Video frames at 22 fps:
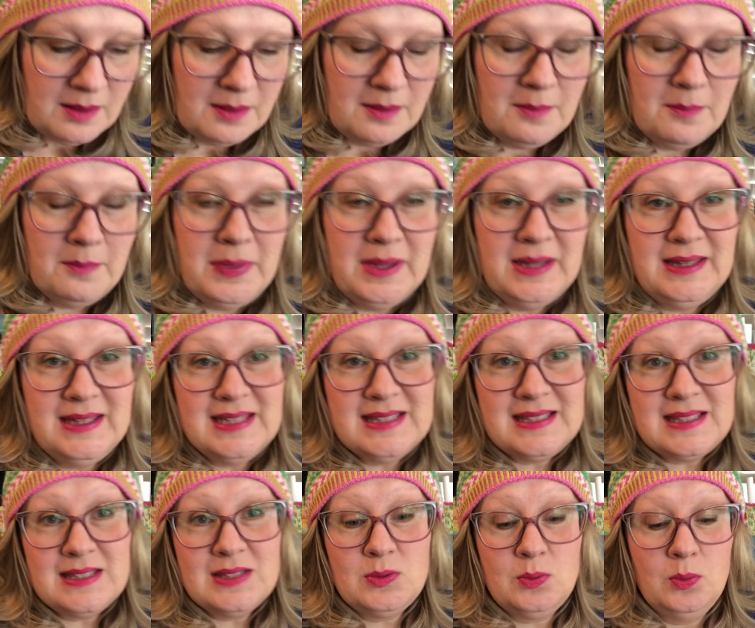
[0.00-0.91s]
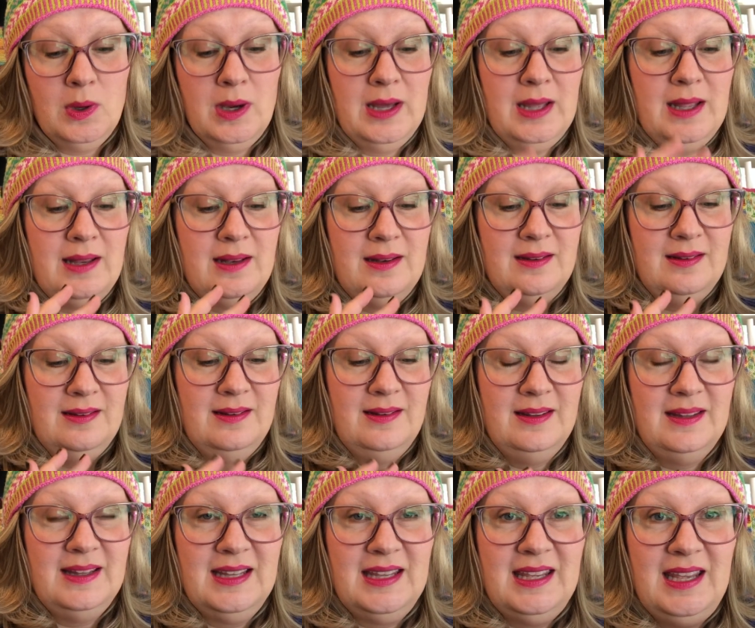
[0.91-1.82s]
But this is what
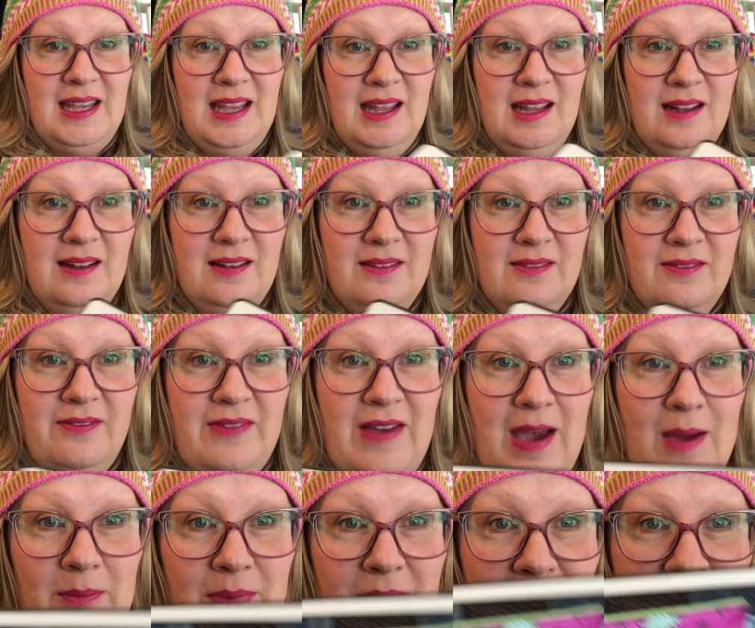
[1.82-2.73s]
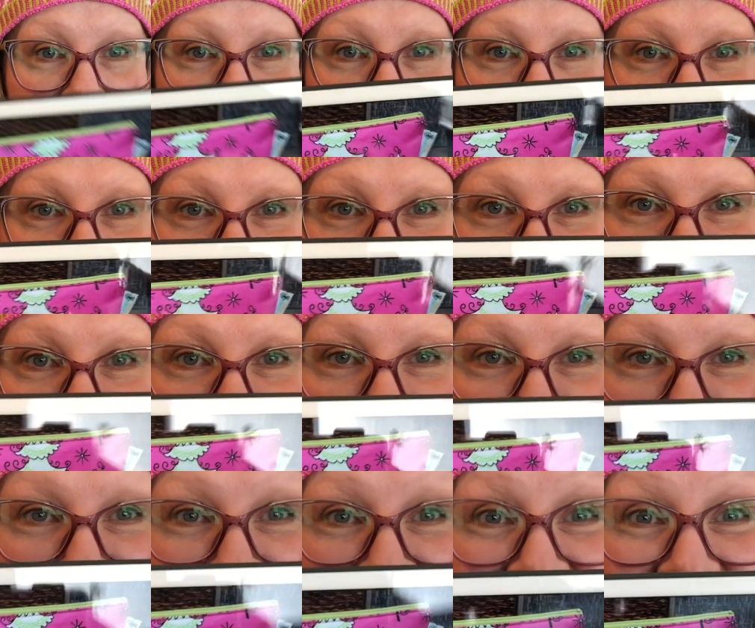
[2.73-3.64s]
the kit fabric looks
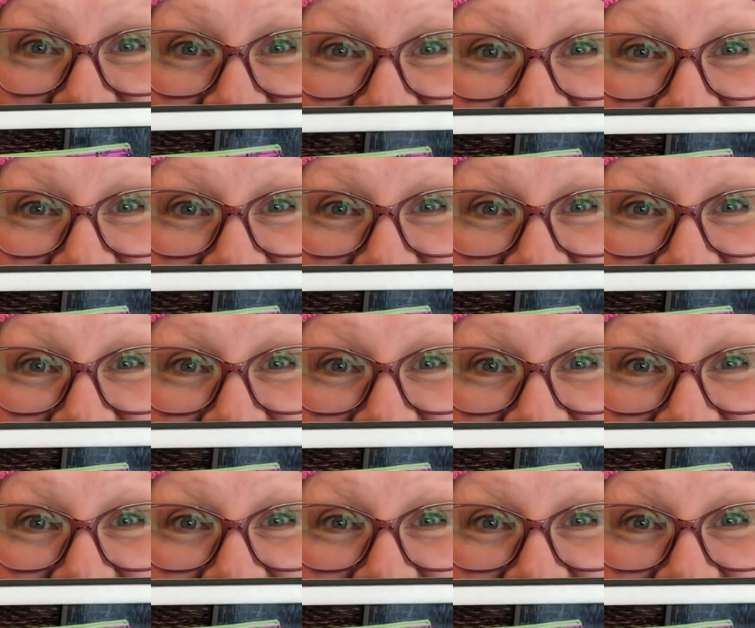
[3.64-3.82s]
like. Is